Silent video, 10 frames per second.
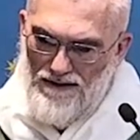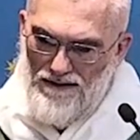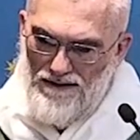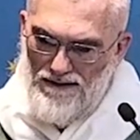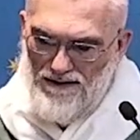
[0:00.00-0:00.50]

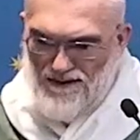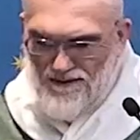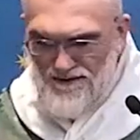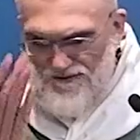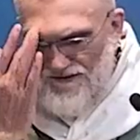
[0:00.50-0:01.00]
In the name
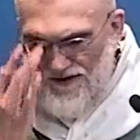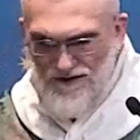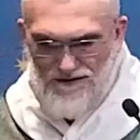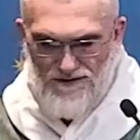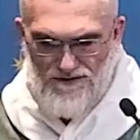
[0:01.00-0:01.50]
of the
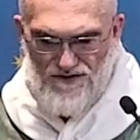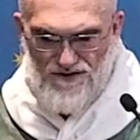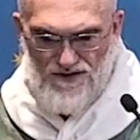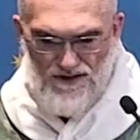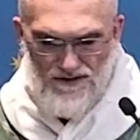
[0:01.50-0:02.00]
Father, and of the
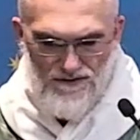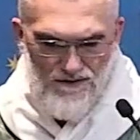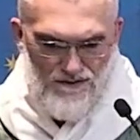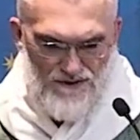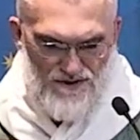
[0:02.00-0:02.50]
Son, and of the
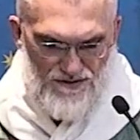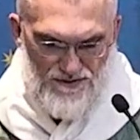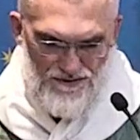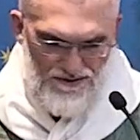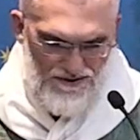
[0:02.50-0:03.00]
Holy Spirit,